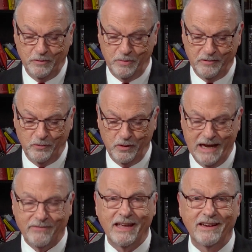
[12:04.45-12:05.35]
but we'll
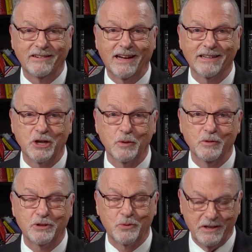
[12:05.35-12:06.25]
have that on October
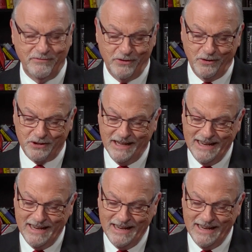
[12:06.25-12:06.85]
the 21st.